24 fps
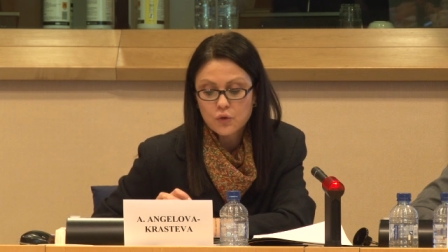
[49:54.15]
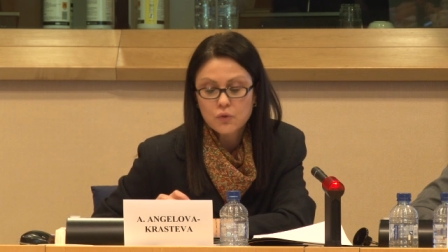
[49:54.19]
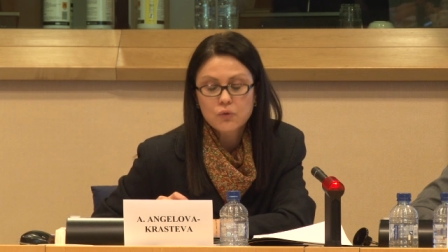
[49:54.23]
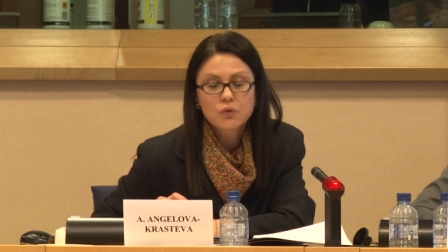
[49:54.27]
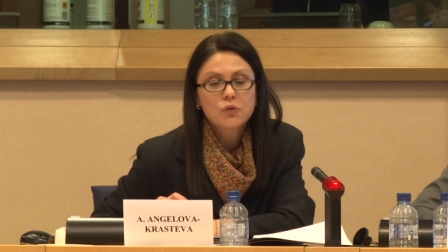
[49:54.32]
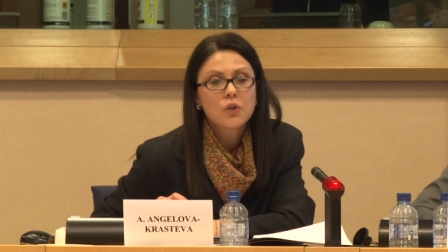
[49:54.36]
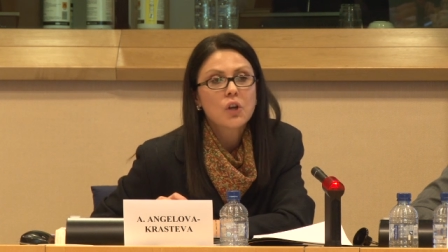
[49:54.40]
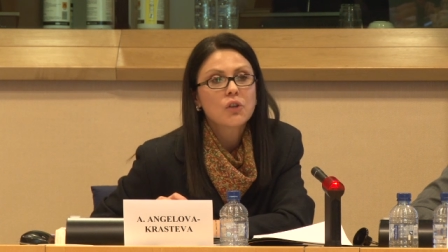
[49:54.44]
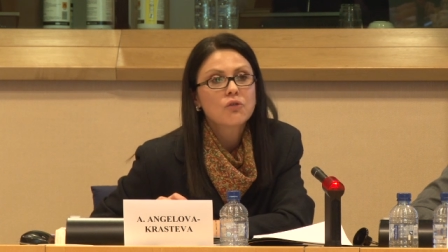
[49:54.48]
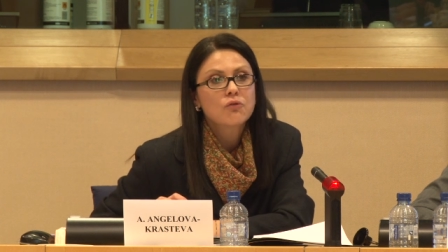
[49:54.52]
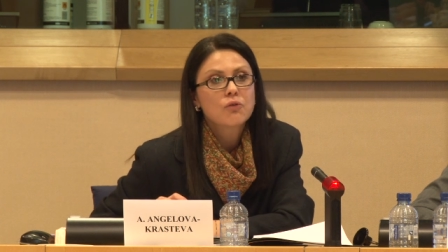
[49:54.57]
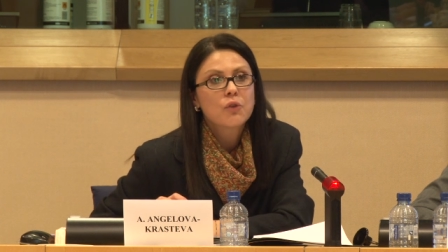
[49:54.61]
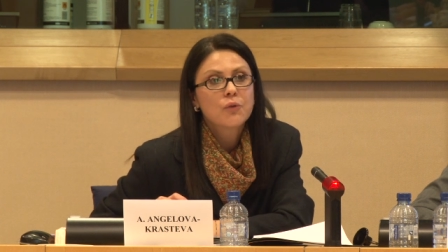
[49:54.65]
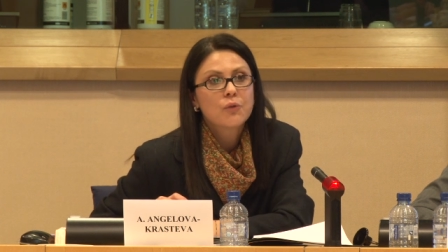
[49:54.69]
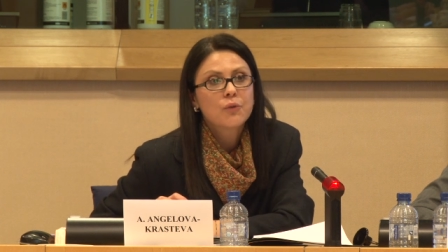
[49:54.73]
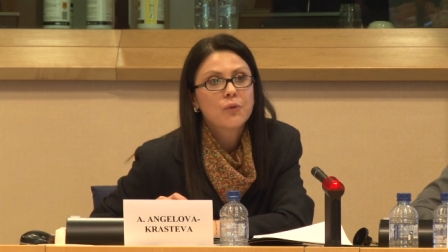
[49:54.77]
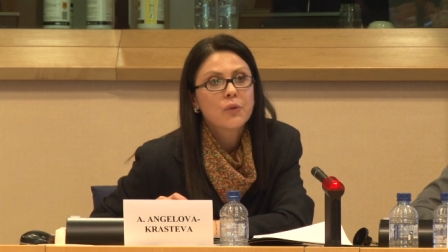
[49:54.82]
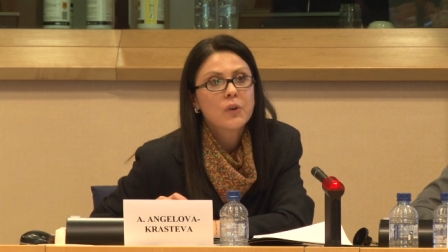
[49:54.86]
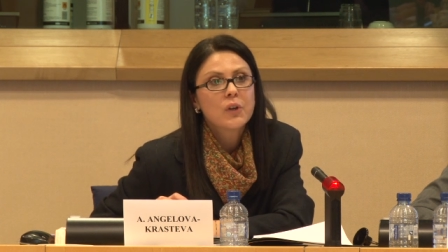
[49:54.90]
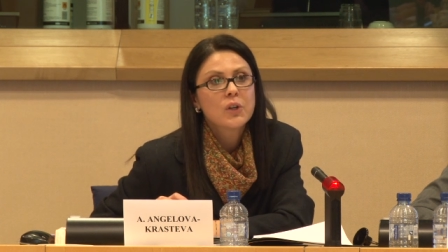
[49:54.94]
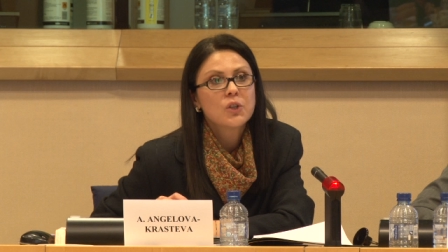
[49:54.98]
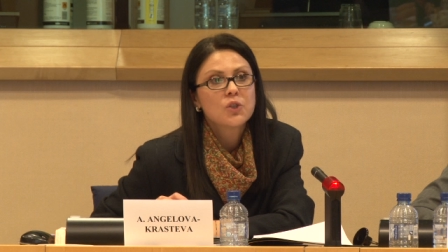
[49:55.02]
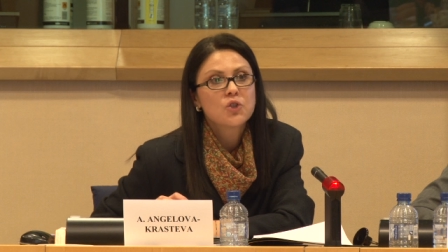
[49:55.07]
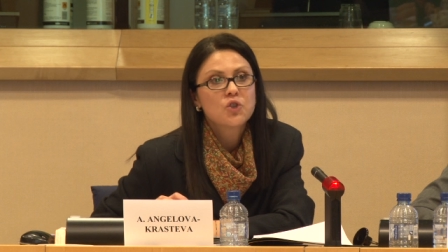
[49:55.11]
do not
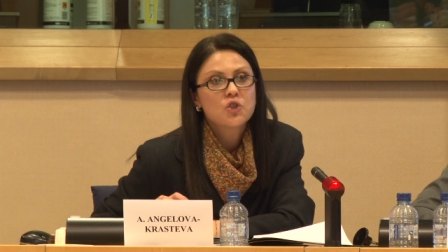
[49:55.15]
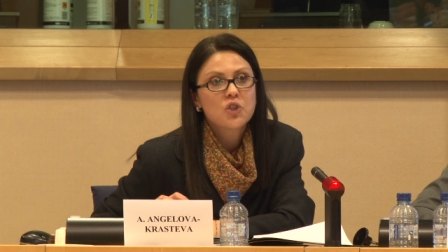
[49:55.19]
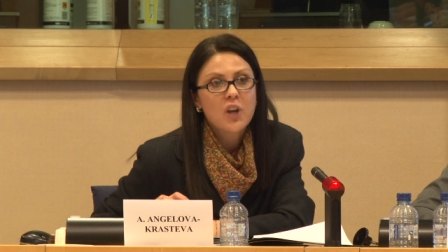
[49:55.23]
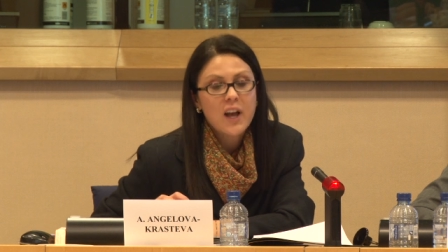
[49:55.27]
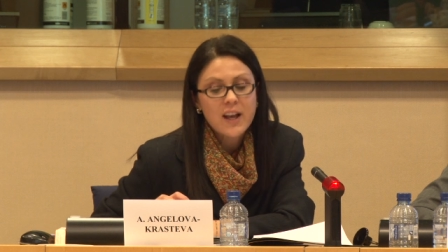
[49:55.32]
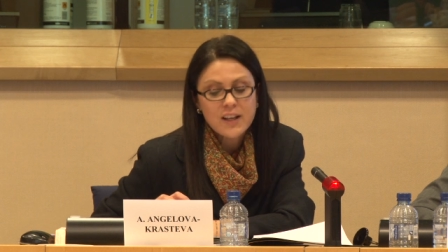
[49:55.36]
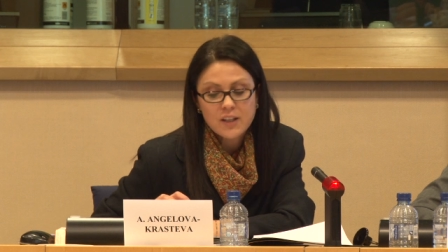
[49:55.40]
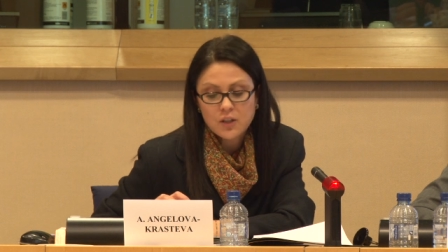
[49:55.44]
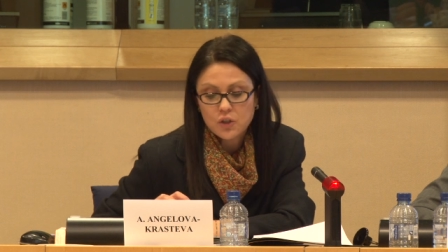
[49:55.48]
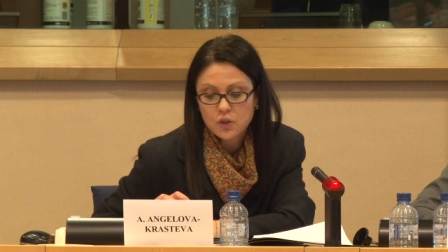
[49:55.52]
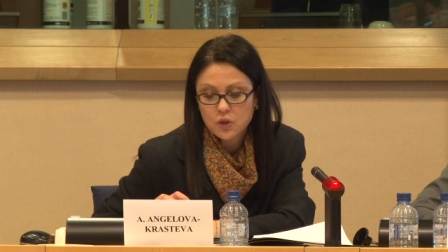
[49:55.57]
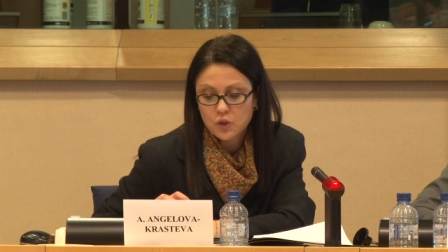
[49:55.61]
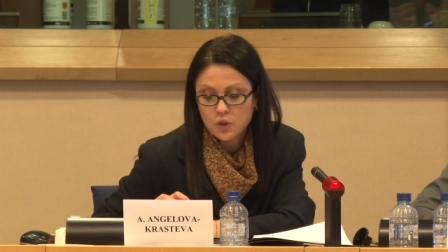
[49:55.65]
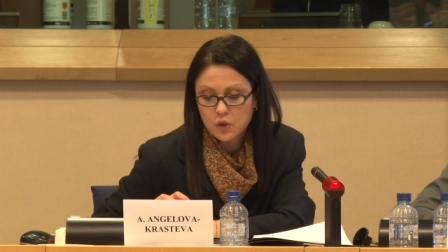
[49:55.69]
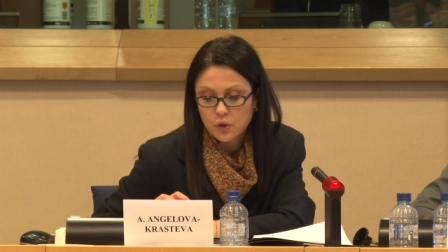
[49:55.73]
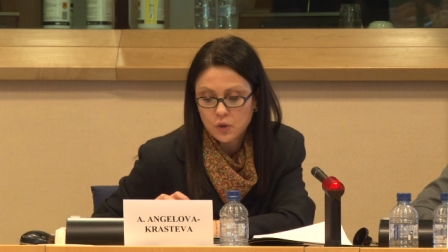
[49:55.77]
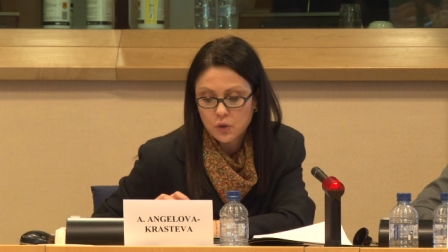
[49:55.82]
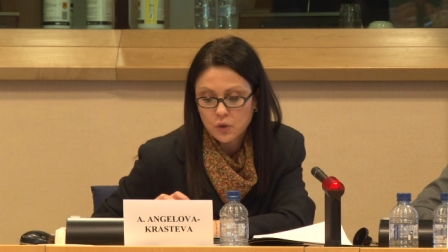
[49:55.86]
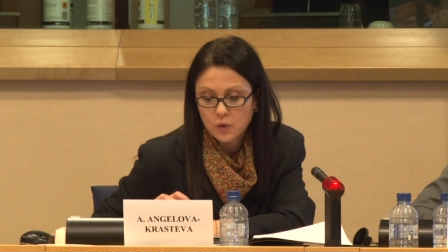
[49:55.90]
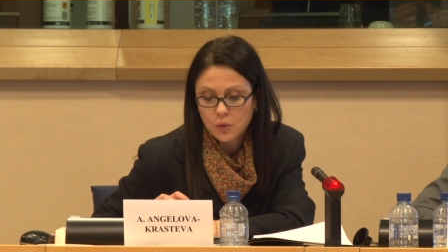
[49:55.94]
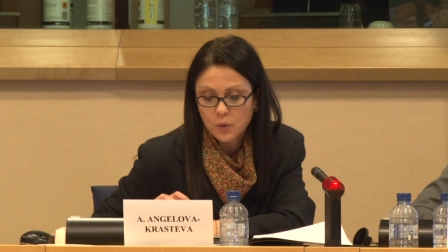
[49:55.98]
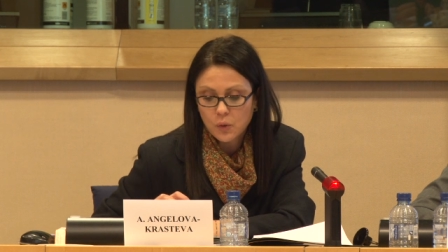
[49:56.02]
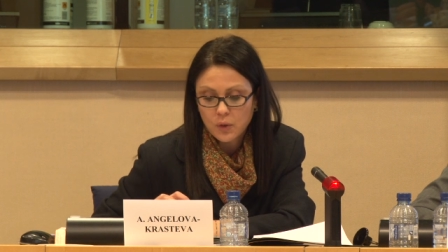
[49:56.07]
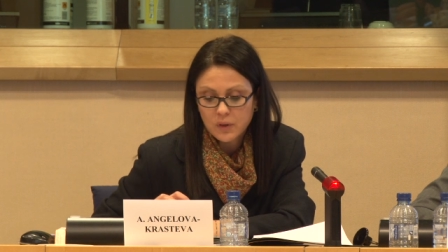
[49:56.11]
refer just
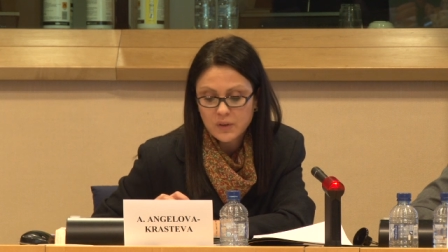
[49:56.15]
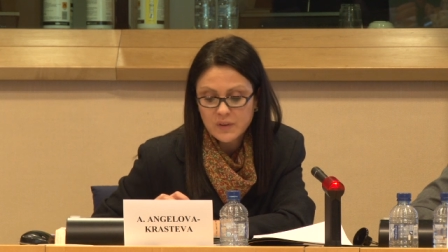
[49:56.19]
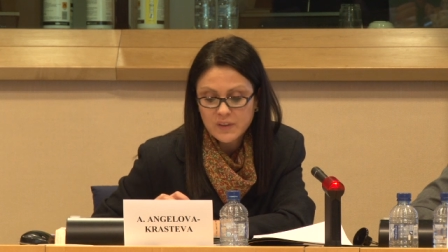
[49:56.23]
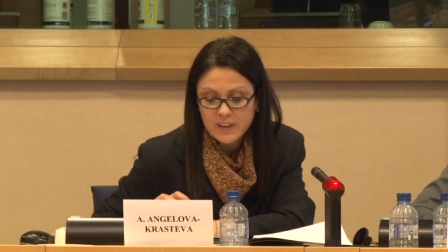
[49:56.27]
to